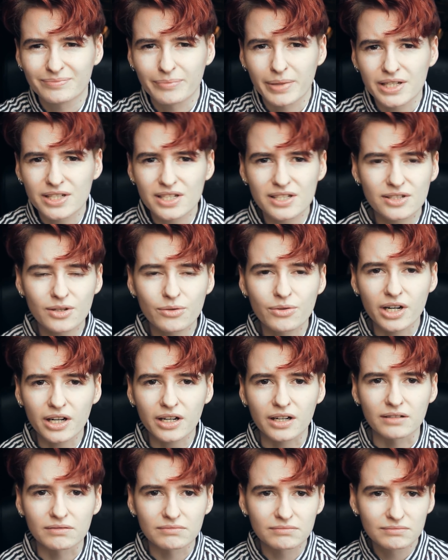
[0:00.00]
Pinches don't
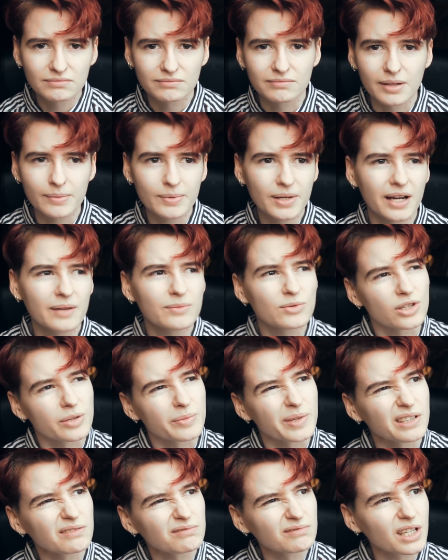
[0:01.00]
hurt. Maybe I'm
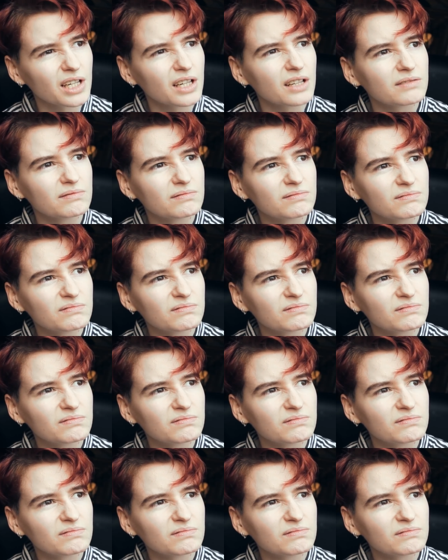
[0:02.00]
dreaming. Huh.